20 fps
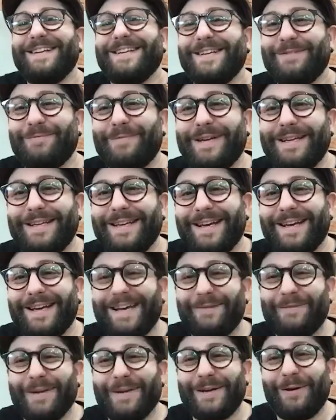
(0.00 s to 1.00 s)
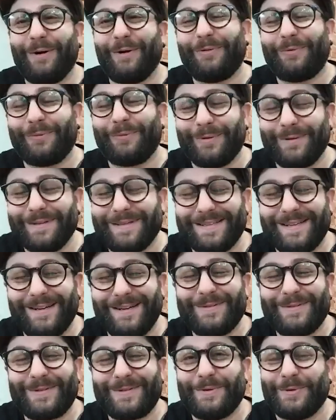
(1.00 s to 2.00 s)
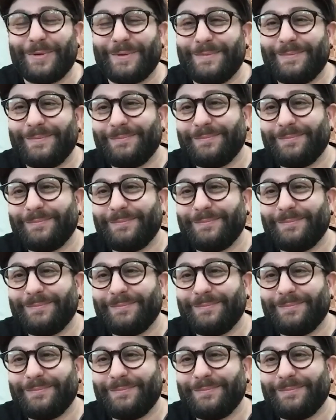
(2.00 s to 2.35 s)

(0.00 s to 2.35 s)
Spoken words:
we got through it, so it was good.